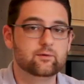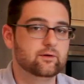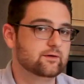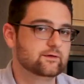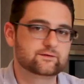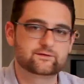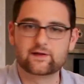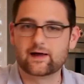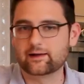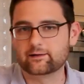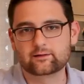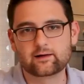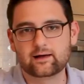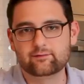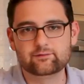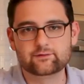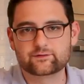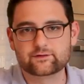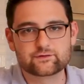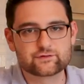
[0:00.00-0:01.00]
It's not
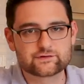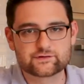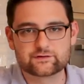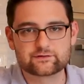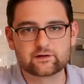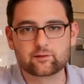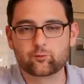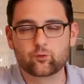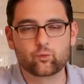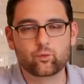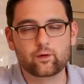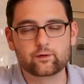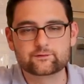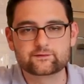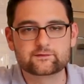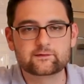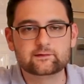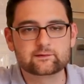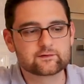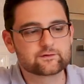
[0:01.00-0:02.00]
obviously just a double-walled
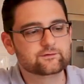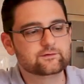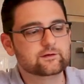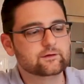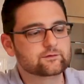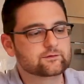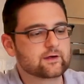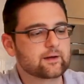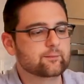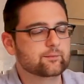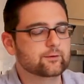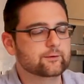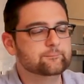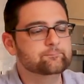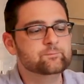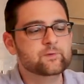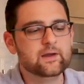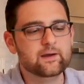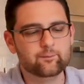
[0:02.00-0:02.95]
stainless steel tumbler,